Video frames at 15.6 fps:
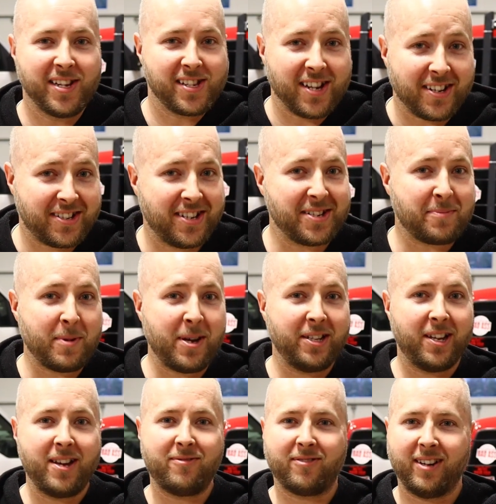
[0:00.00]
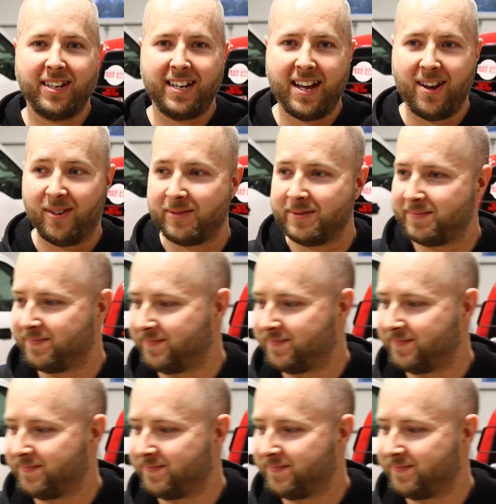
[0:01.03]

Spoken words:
Such is my life right now.